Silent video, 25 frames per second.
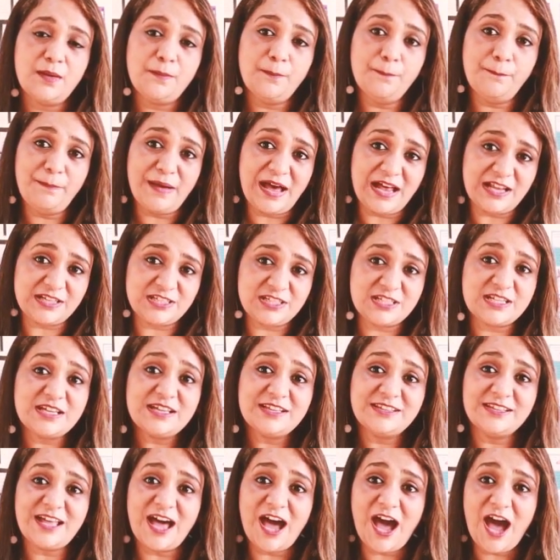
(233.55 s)
but
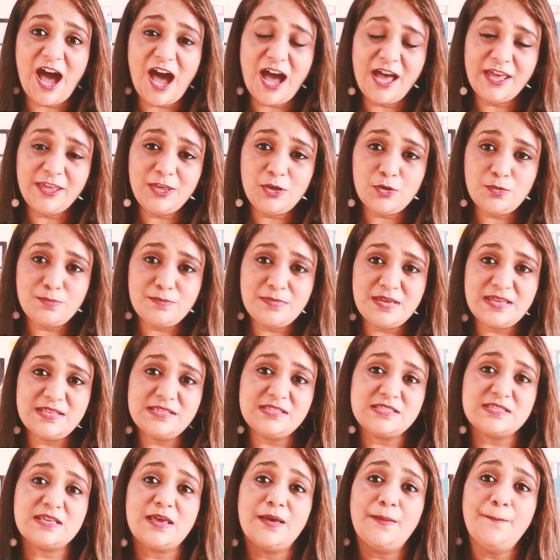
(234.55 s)
the
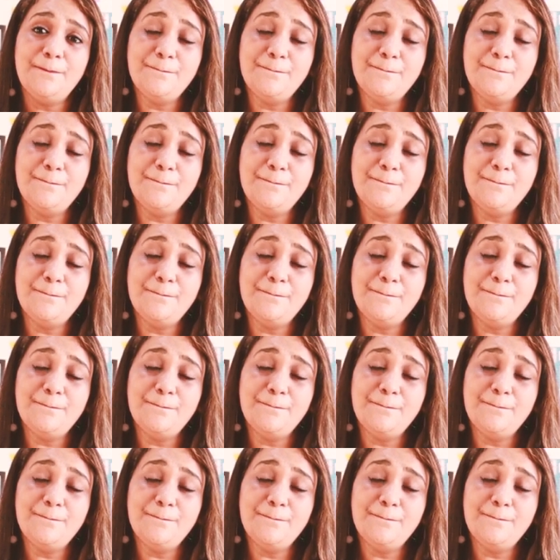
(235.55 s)
arguments